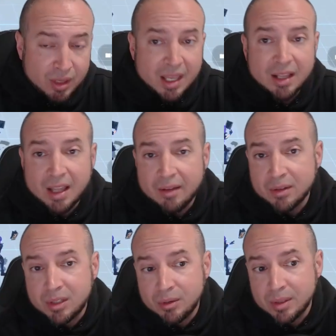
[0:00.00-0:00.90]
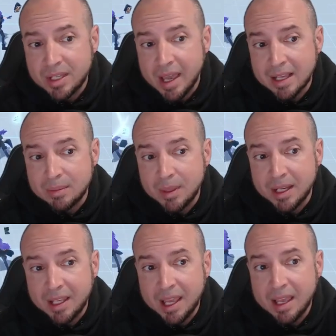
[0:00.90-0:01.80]
you get level 2 attack
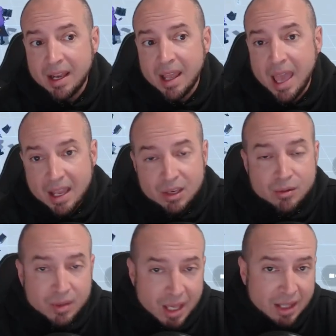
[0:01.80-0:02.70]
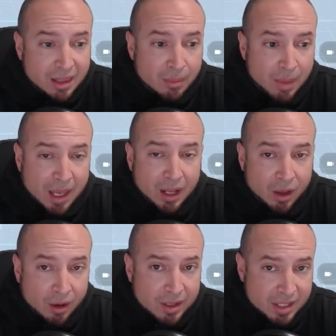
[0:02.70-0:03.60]
speed again, and you get the mana
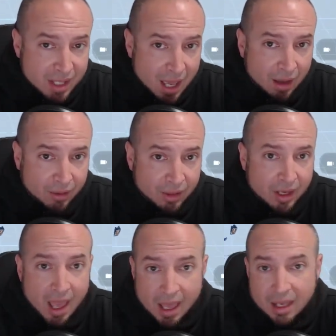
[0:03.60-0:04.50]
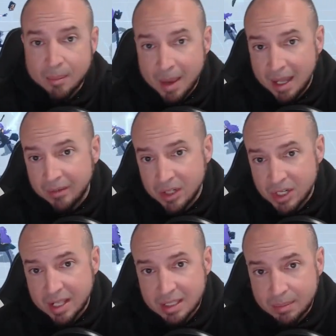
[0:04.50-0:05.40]
cost down and the mana
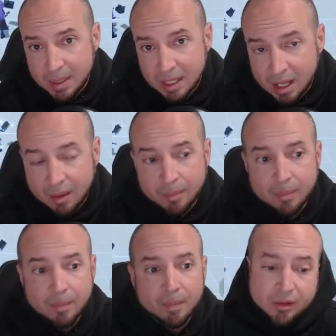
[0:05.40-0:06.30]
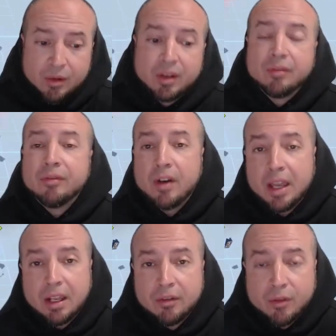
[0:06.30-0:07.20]
regen speed up. Now during the
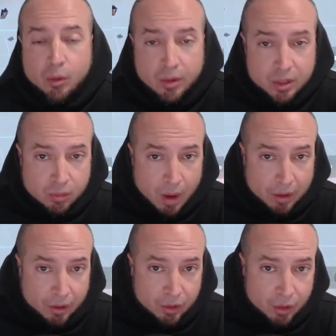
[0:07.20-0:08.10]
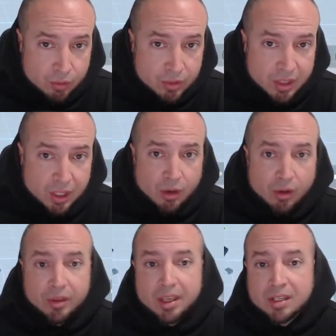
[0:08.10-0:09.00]
fight, of course, while you're using
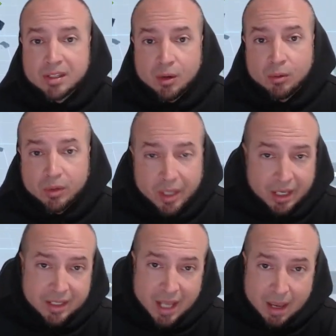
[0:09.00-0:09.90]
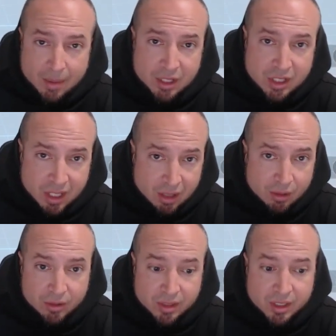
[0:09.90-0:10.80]
all these Soul Link damage
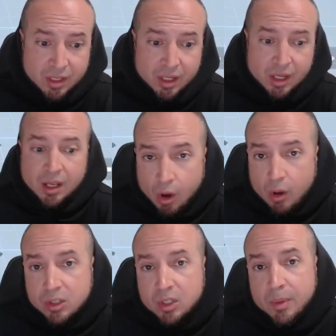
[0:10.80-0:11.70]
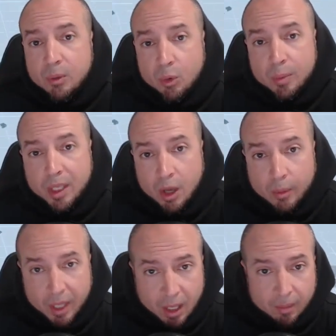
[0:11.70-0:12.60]
skills, your ultimate will be
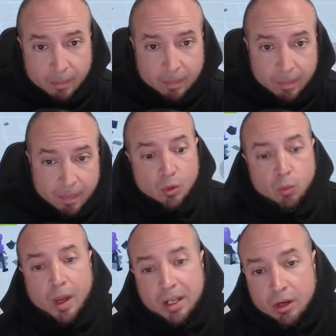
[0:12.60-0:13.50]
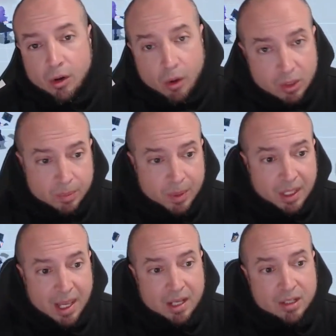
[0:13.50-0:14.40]
going up. So when your
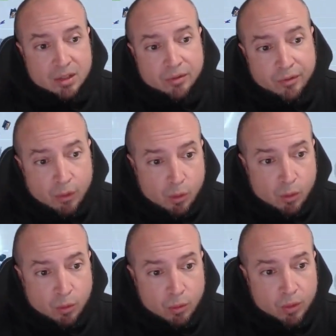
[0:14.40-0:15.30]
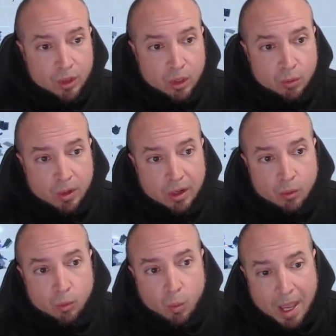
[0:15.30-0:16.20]
ultimate gauge is full, you want
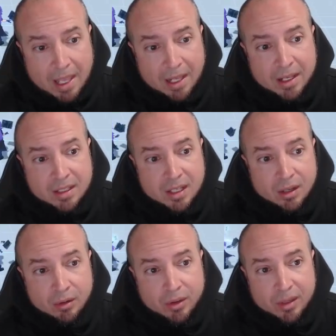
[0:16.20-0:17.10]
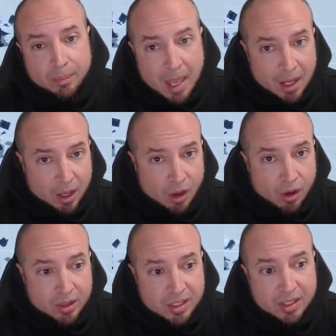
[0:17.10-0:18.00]
to wait until the mana
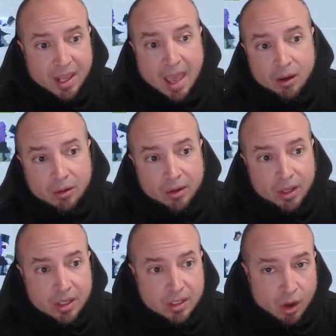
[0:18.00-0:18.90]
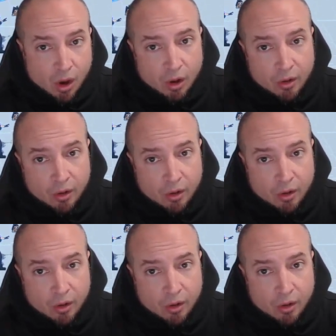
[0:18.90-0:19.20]
cost down is